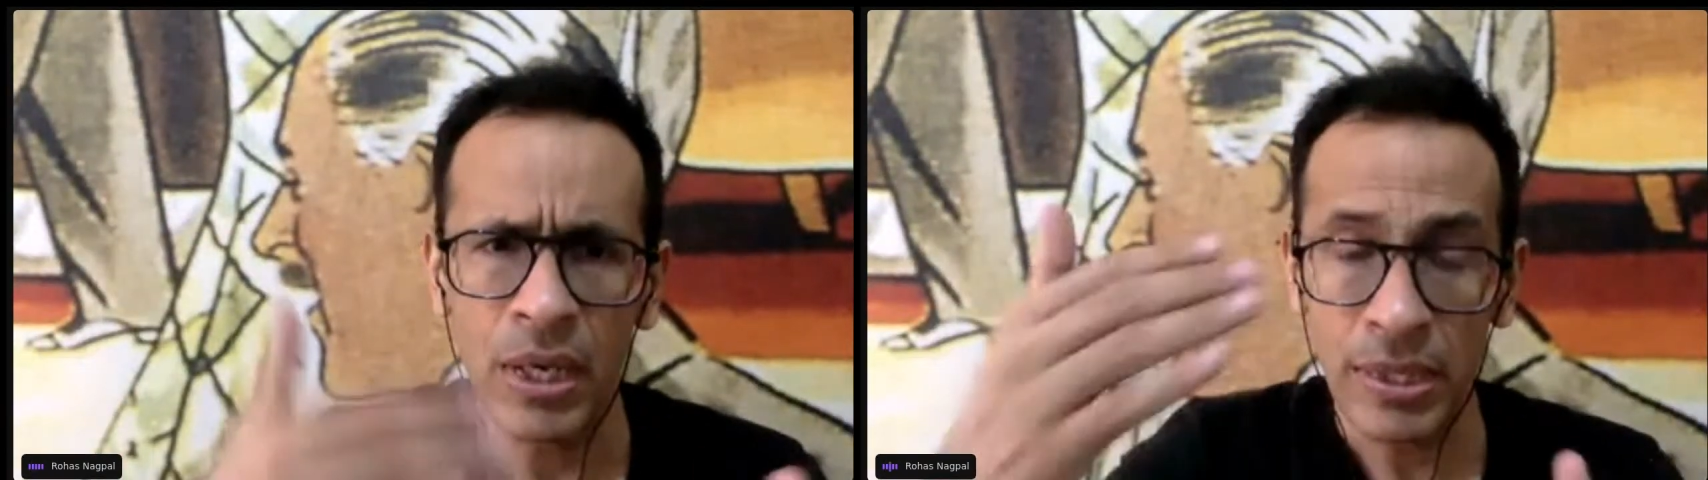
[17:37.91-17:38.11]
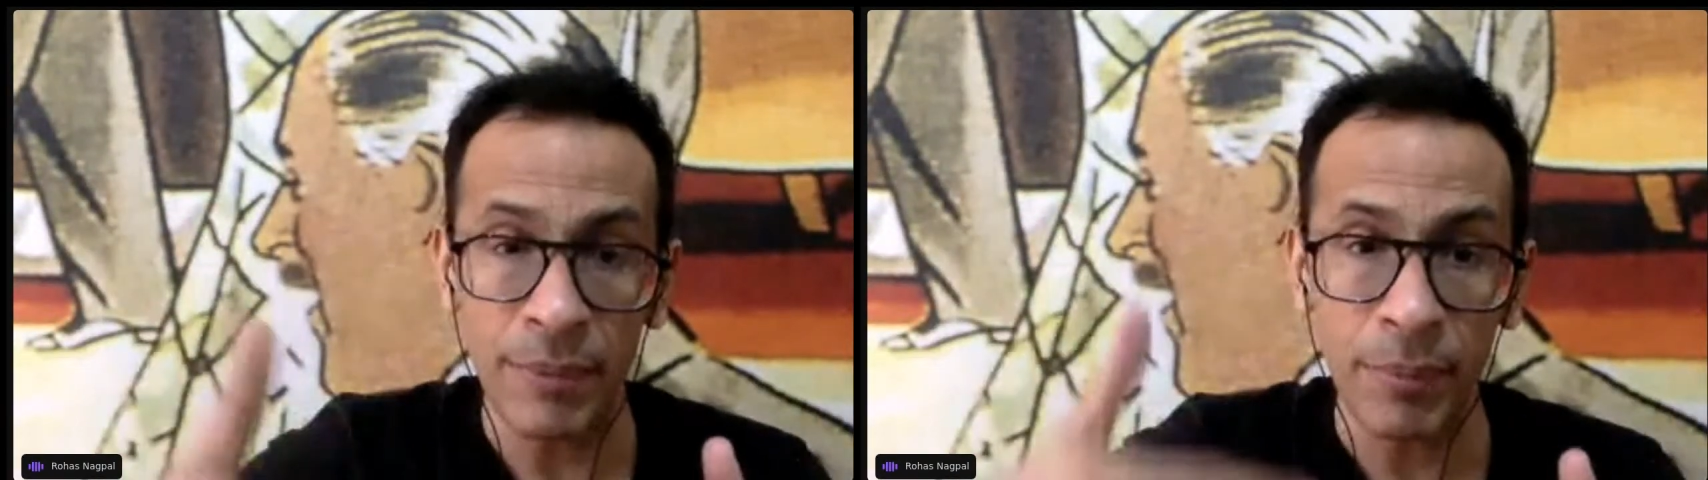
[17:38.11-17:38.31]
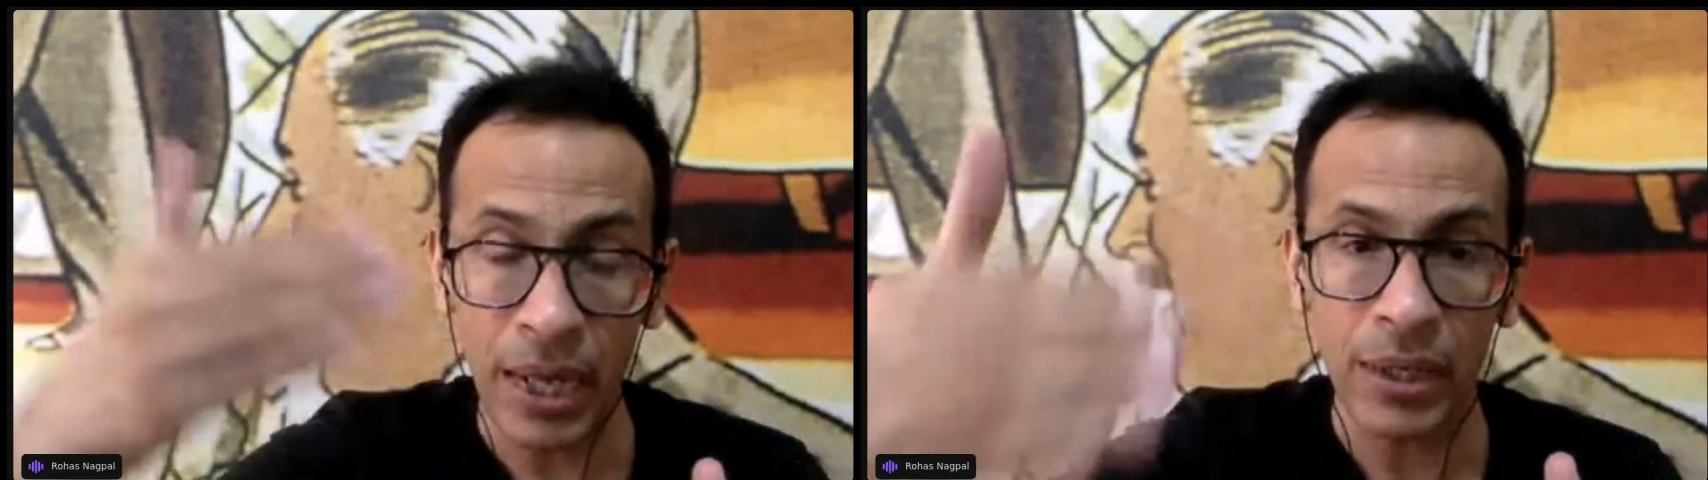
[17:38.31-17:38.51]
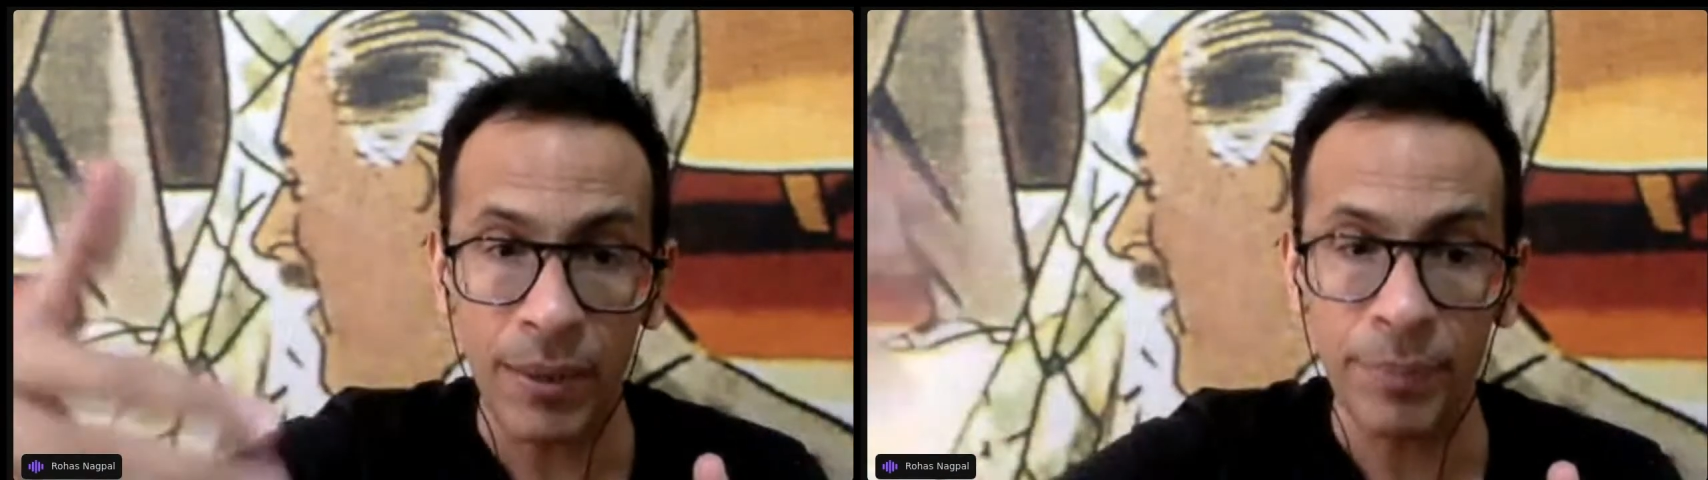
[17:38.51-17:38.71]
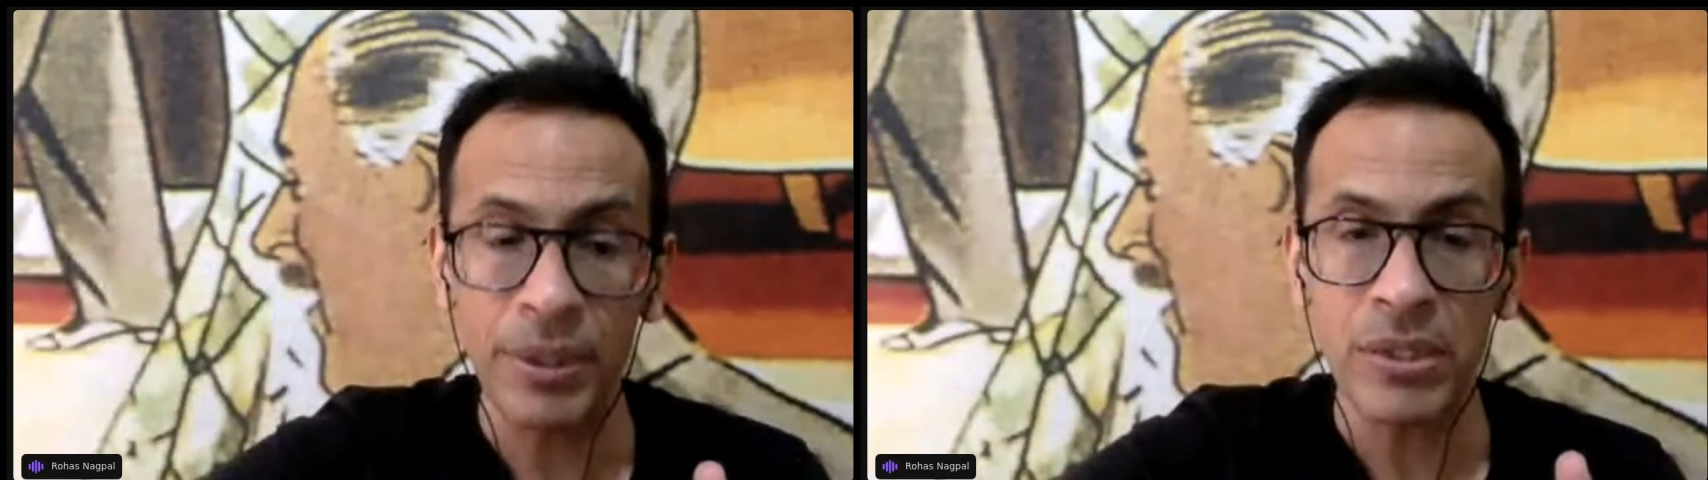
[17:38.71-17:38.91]
Some car
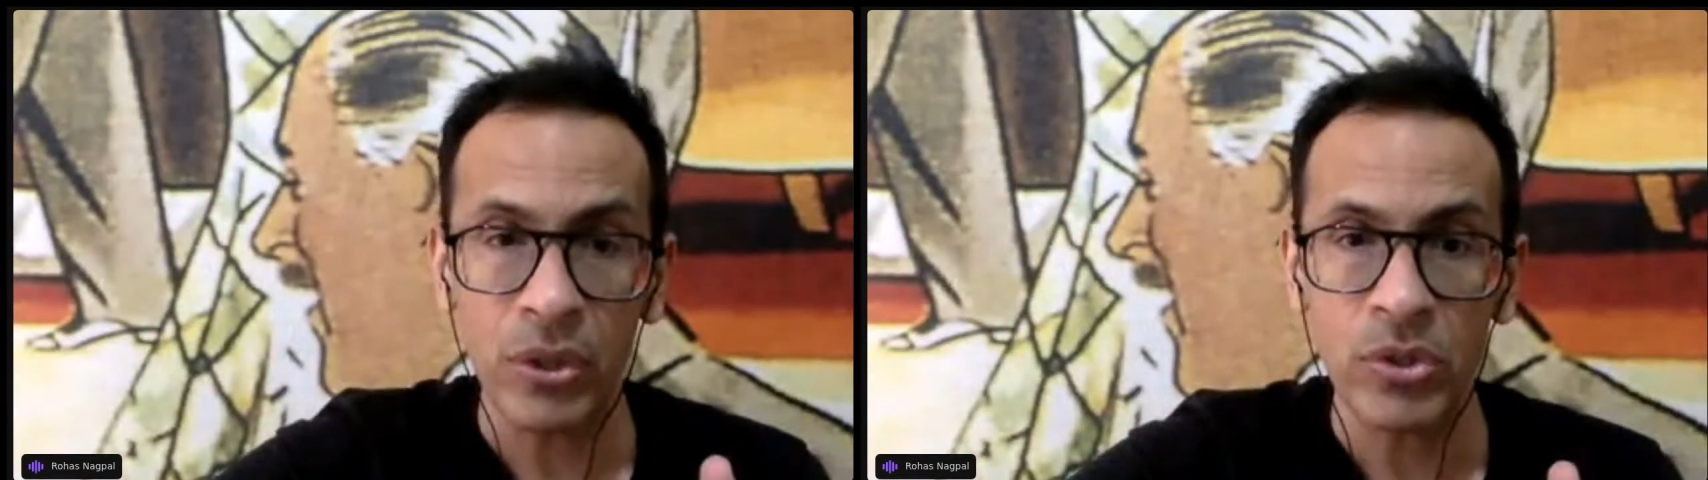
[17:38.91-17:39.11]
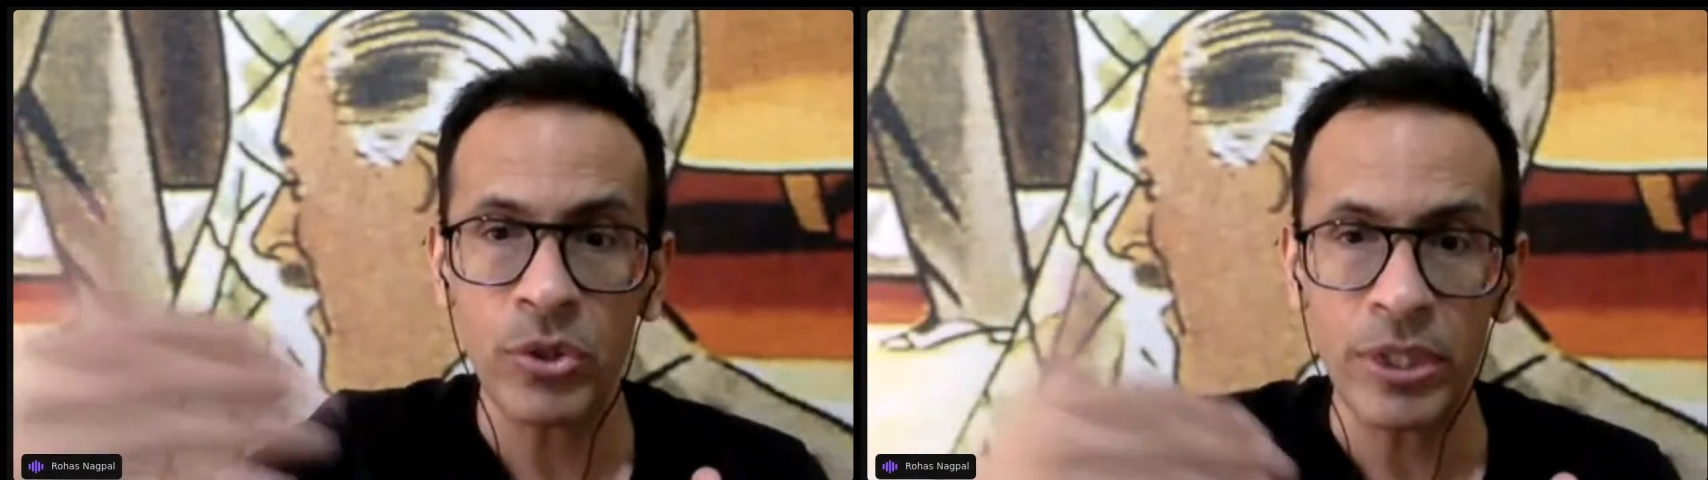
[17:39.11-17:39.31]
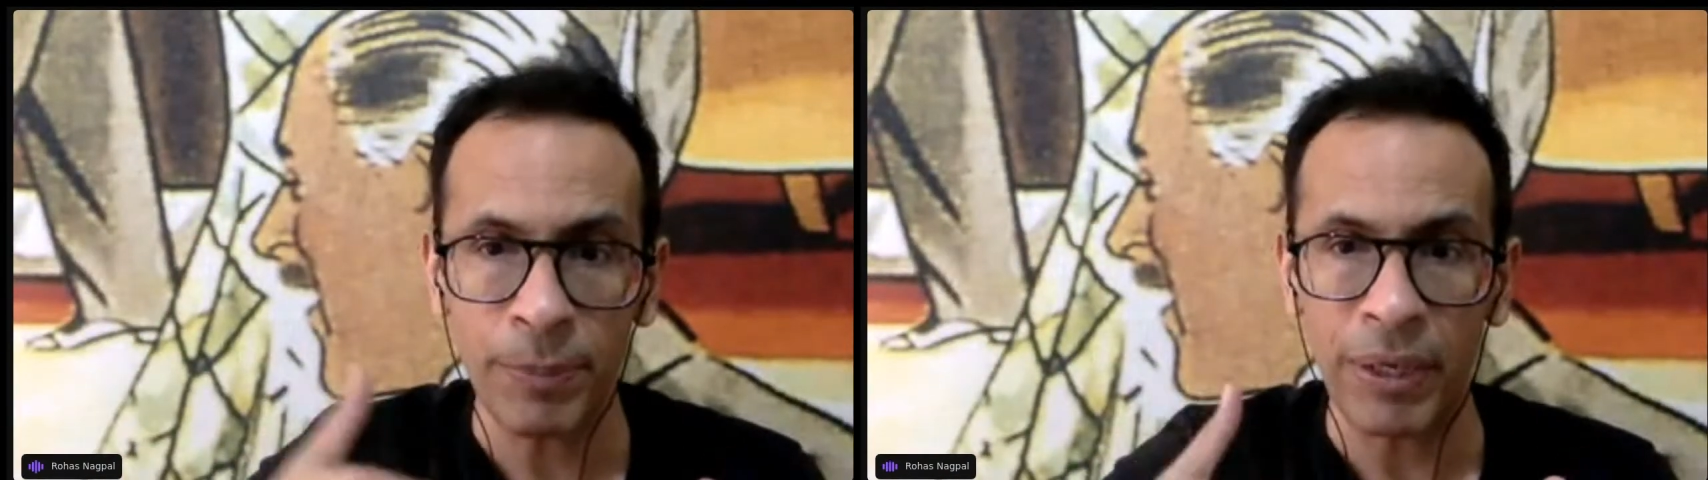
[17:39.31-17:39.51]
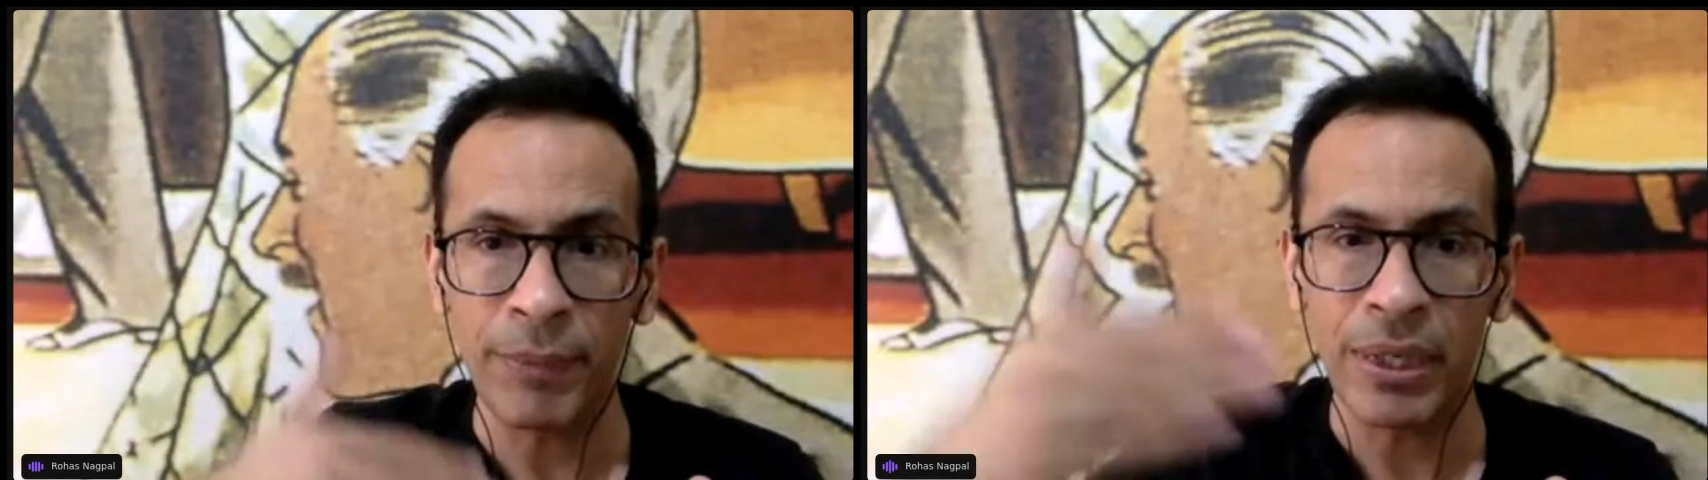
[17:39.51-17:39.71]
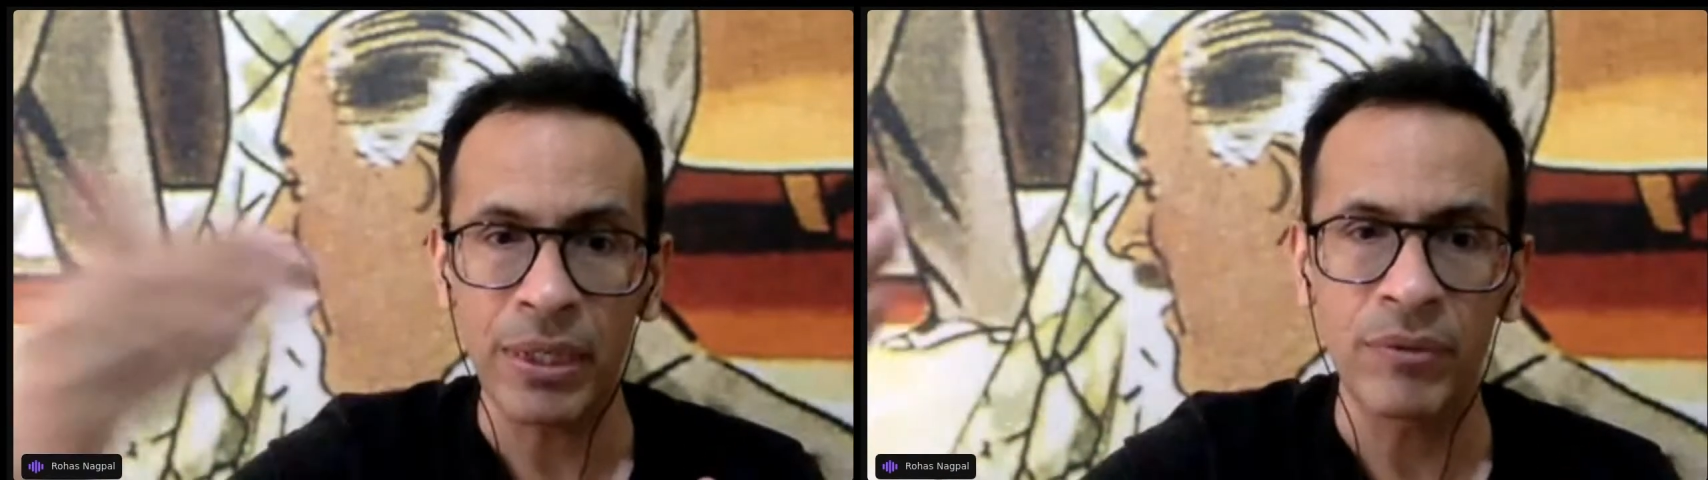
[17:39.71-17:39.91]
companies are also
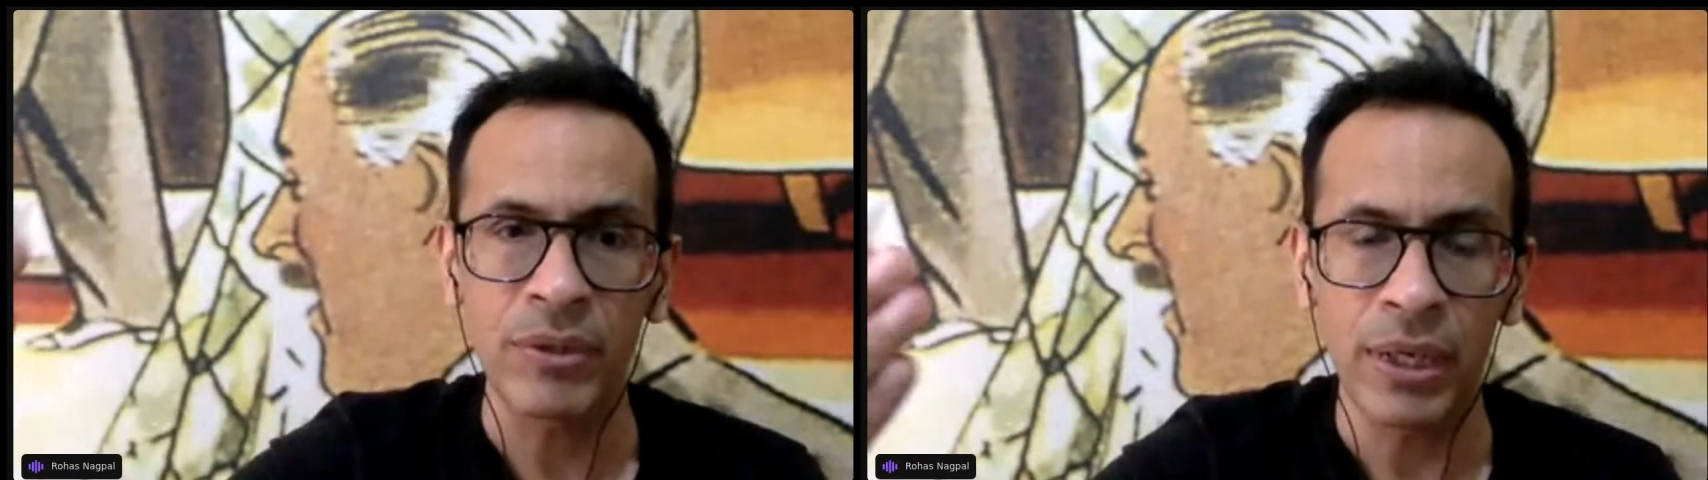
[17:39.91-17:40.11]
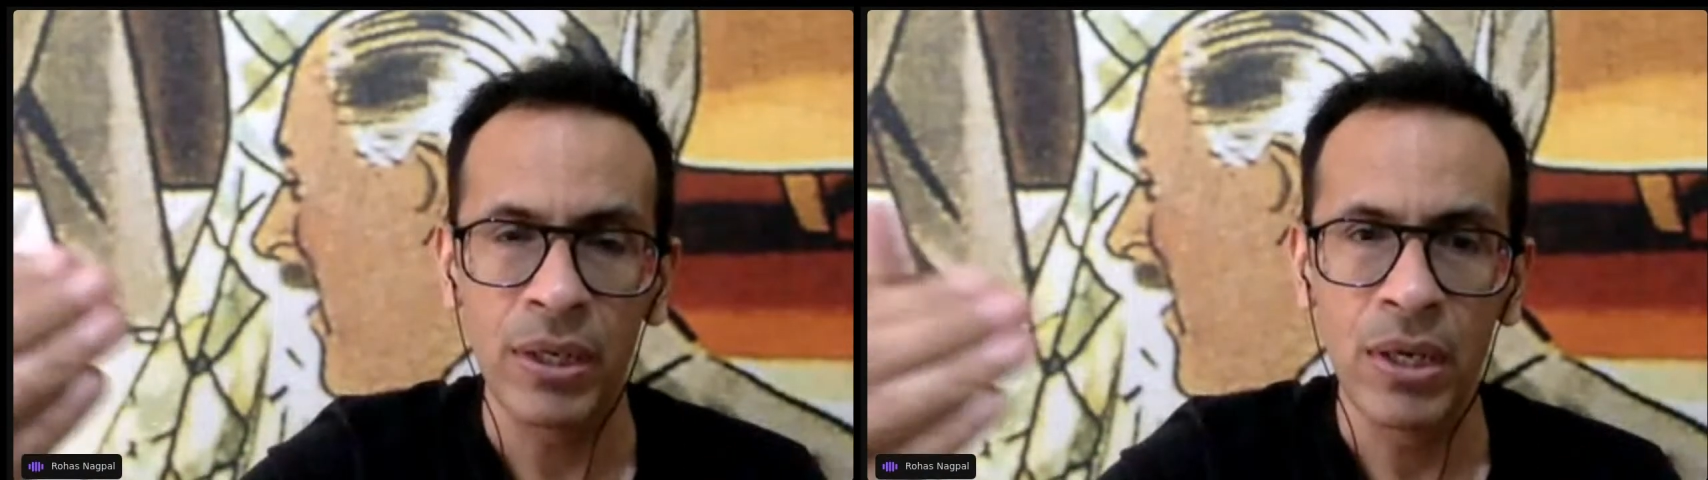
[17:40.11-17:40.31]
experimenting with that.